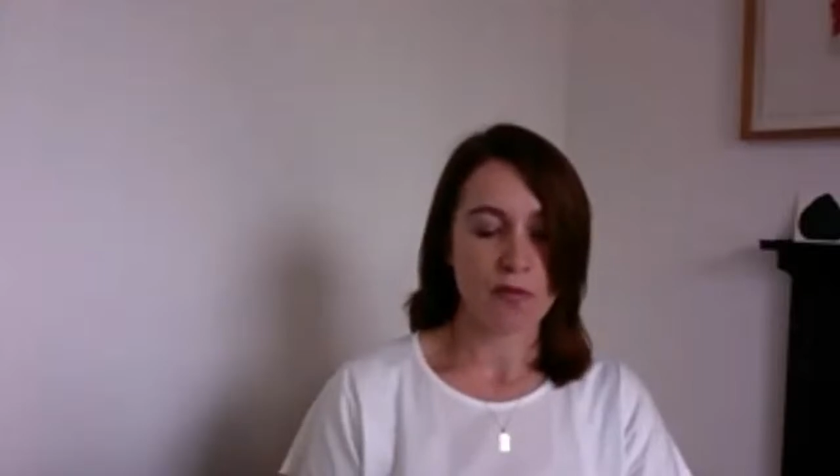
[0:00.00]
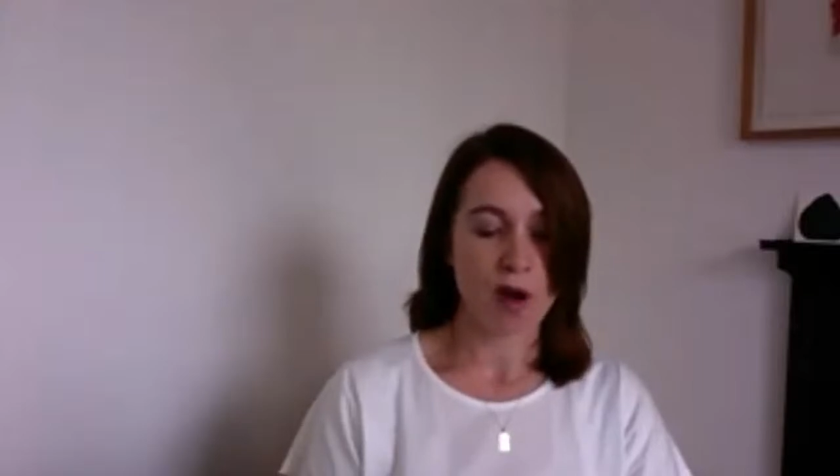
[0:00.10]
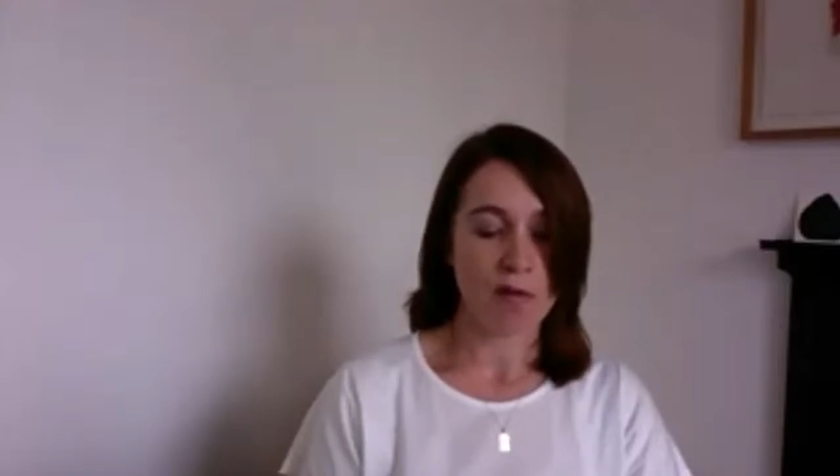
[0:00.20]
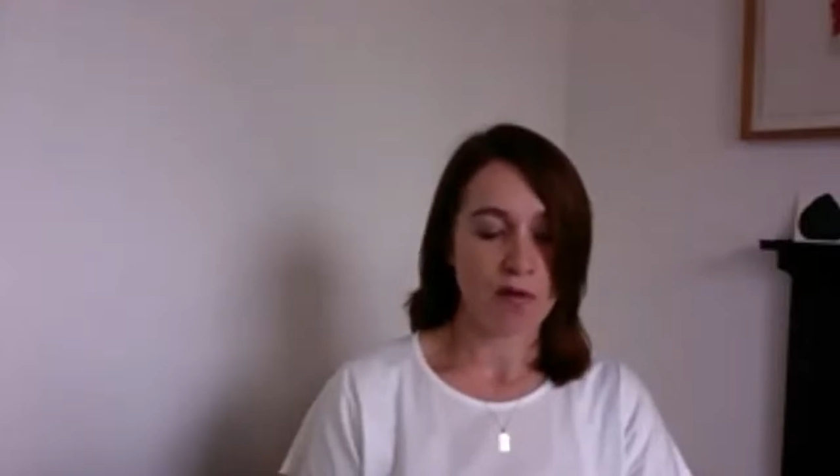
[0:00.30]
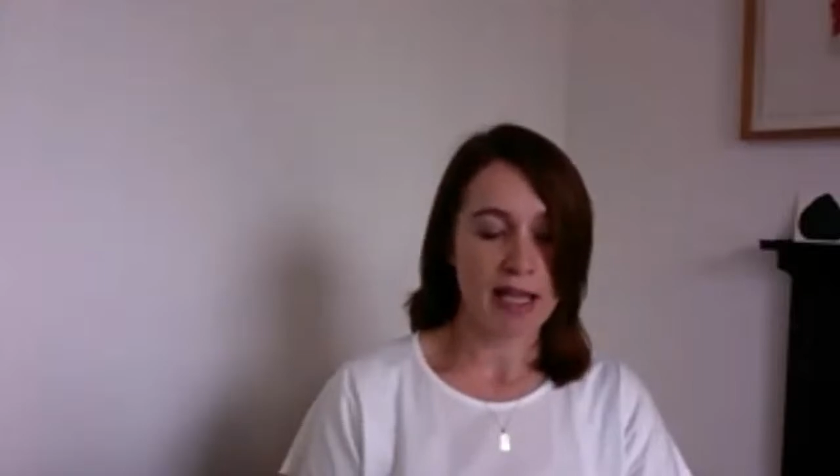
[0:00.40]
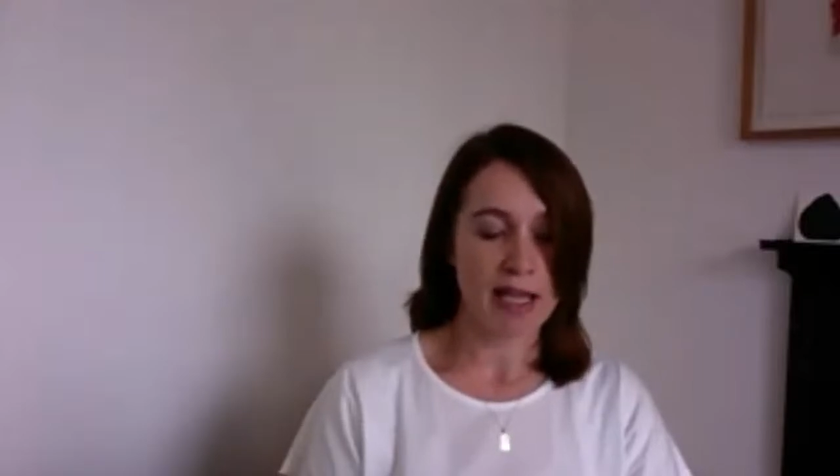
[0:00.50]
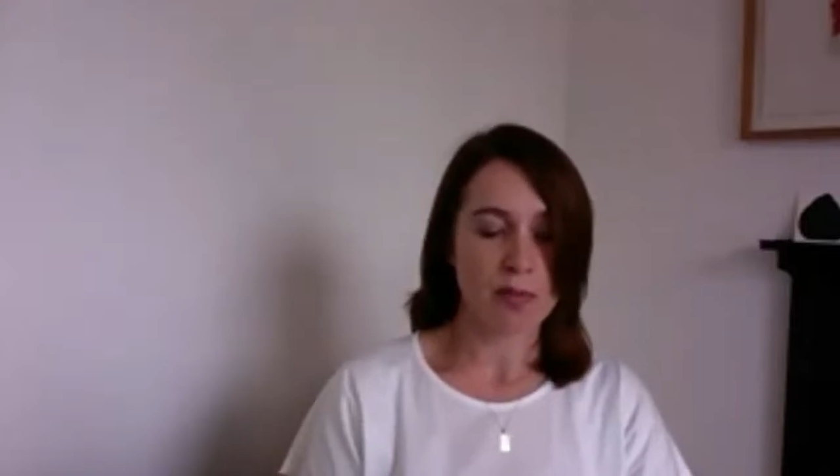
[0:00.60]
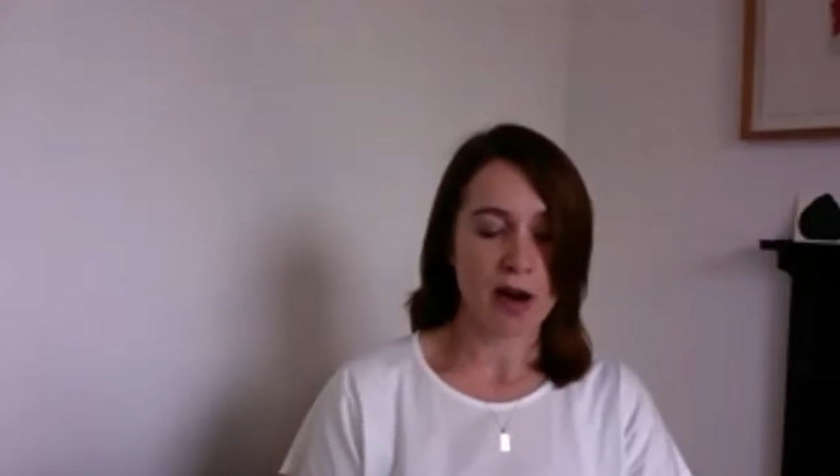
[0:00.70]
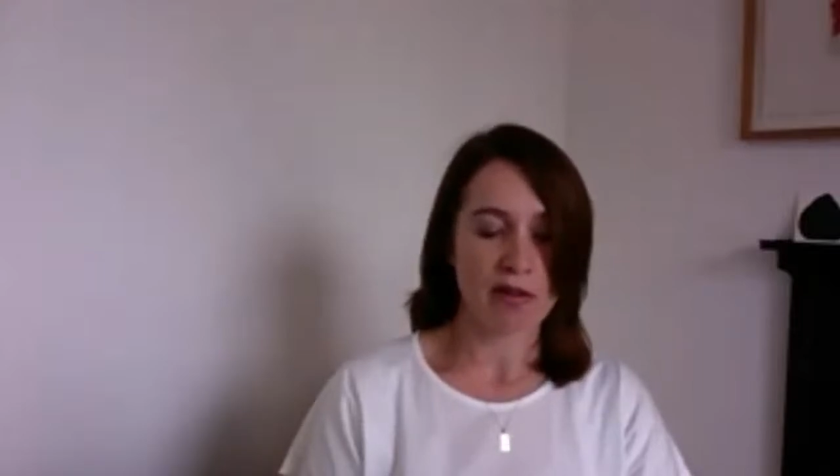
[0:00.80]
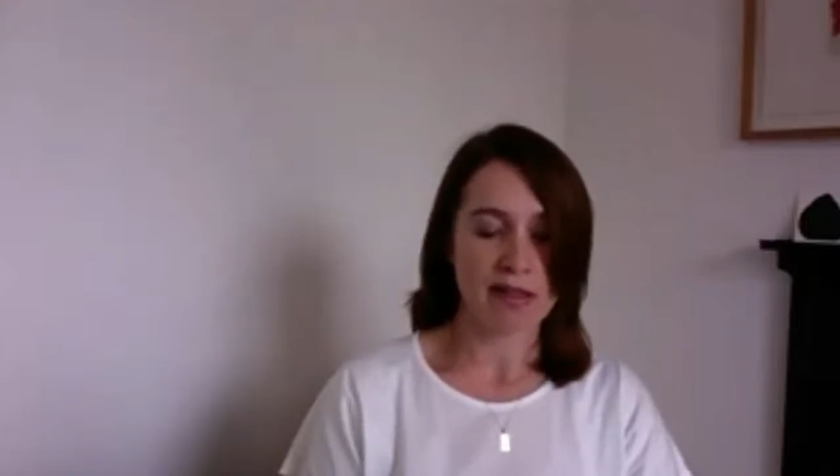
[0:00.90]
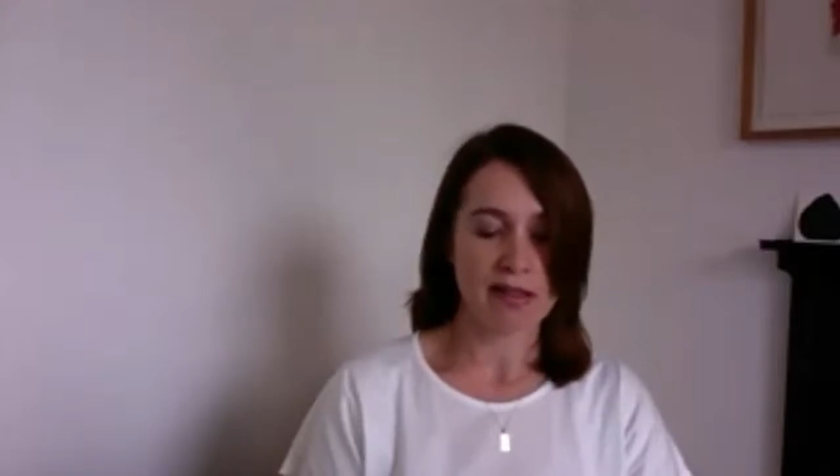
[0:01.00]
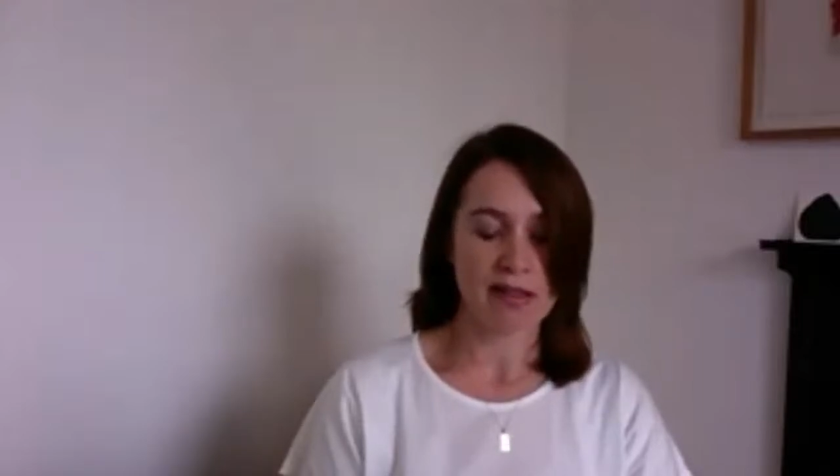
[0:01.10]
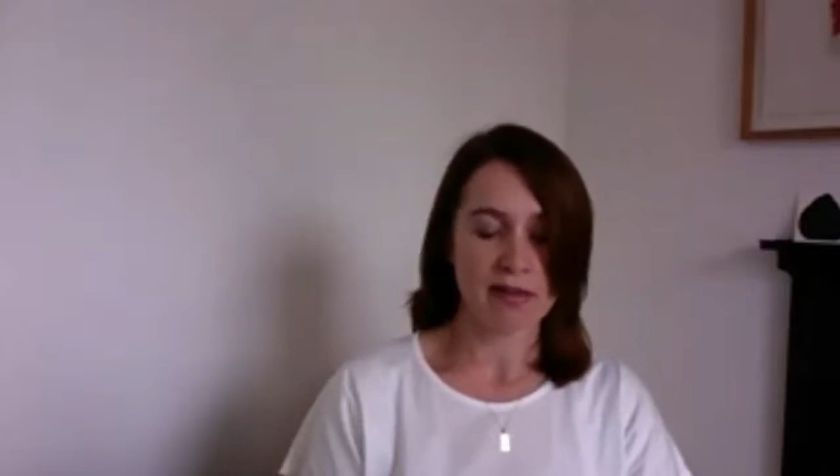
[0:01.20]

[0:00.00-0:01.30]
of red berries.